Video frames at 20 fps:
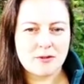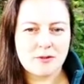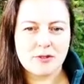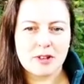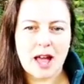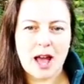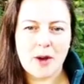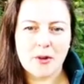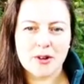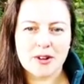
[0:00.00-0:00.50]

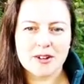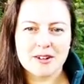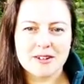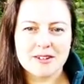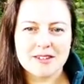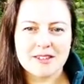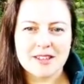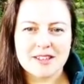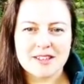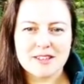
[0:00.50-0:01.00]

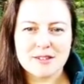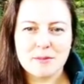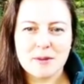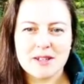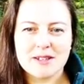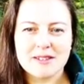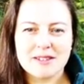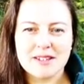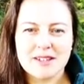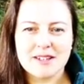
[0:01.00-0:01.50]
flowers and
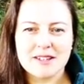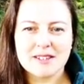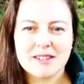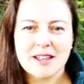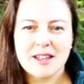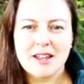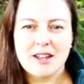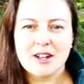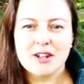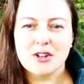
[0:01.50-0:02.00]
species
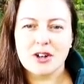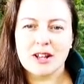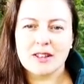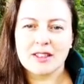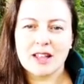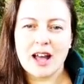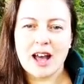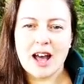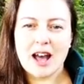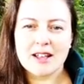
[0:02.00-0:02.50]
during
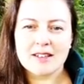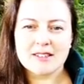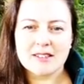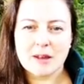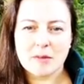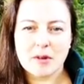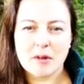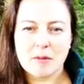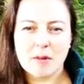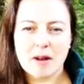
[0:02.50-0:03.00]
the hot
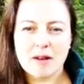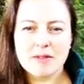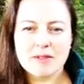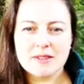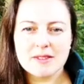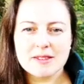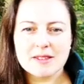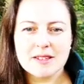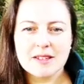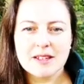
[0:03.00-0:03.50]
summer
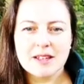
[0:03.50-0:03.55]
months,